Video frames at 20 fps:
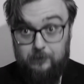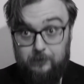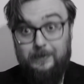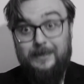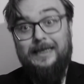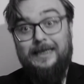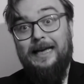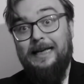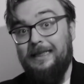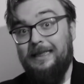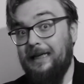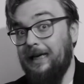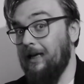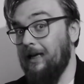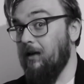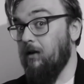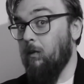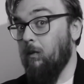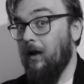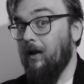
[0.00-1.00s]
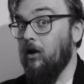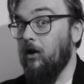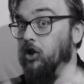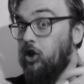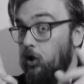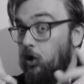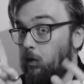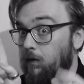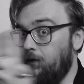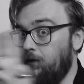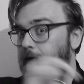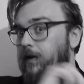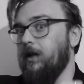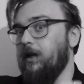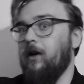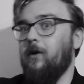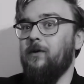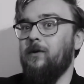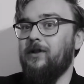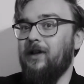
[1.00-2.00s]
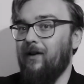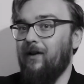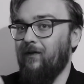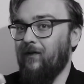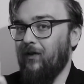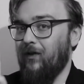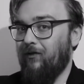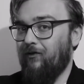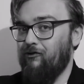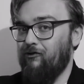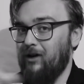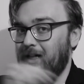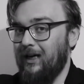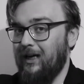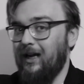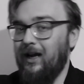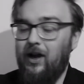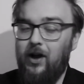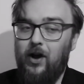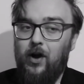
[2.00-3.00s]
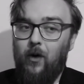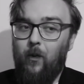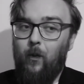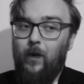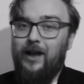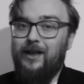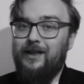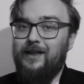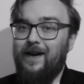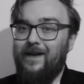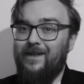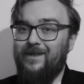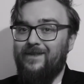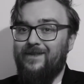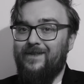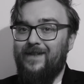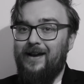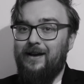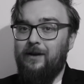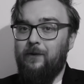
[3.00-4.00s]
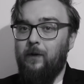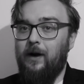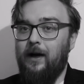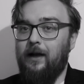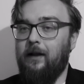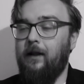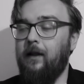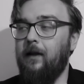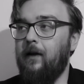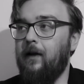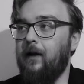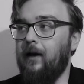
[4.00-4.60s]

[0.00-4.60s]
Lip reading: Calamity, and it went, 2 of the videos out of the 3 went very well.